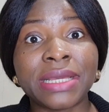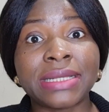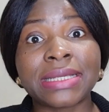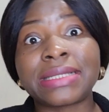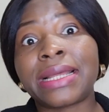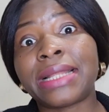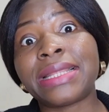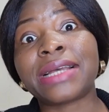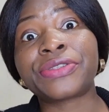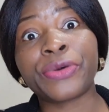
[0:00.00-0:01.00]
means is that
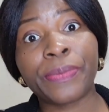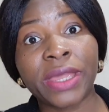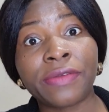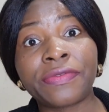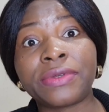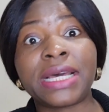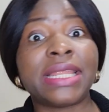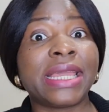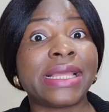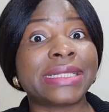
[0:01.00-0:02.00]
they are so painful that
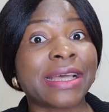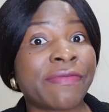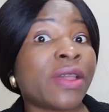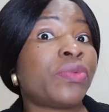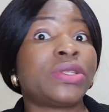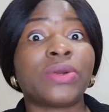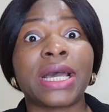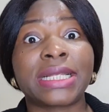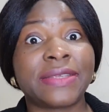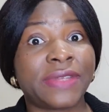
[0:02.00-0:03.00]
they interfere with your
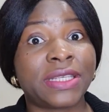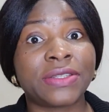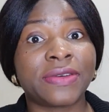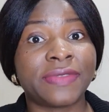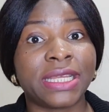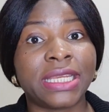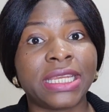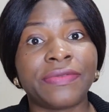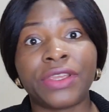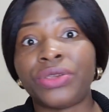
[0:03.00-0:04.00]
activities of daily
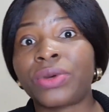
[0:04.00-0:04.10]
living.